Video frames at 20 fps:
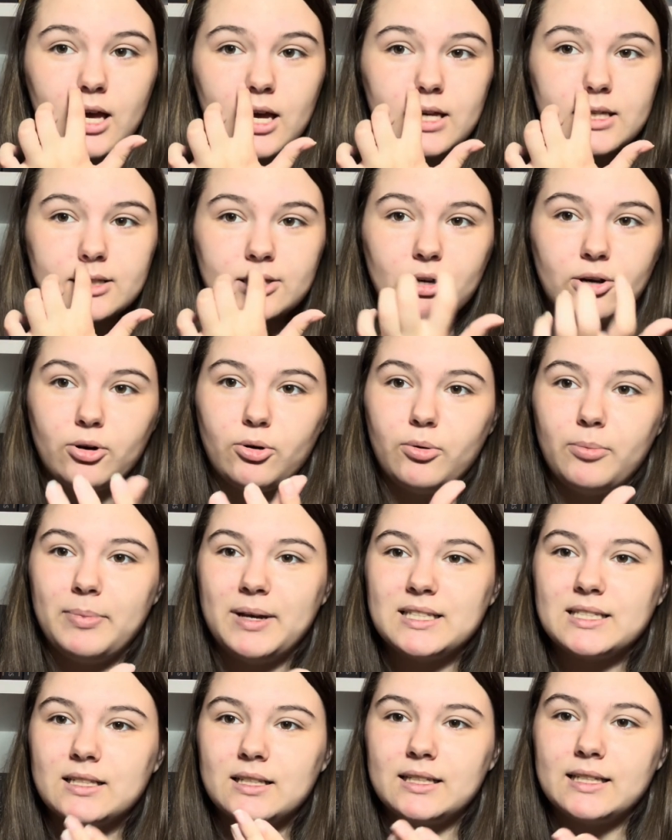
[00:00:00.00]
So
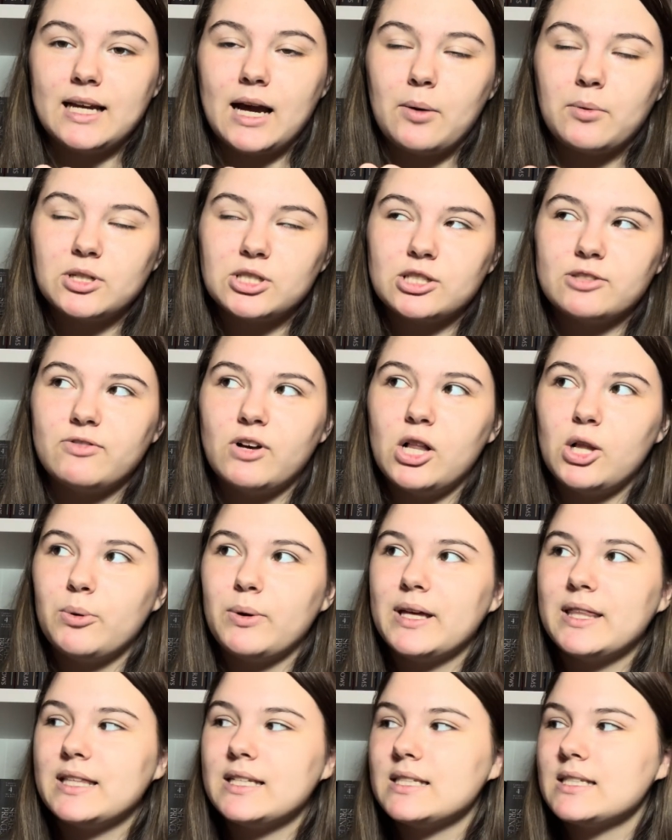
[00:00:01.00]
basically, yeah, we're just
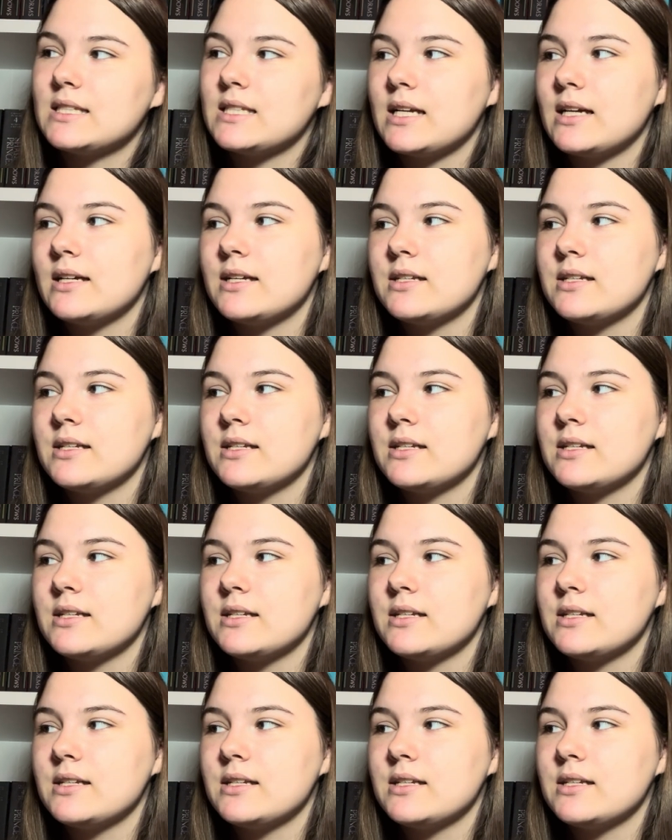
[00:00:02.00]
following this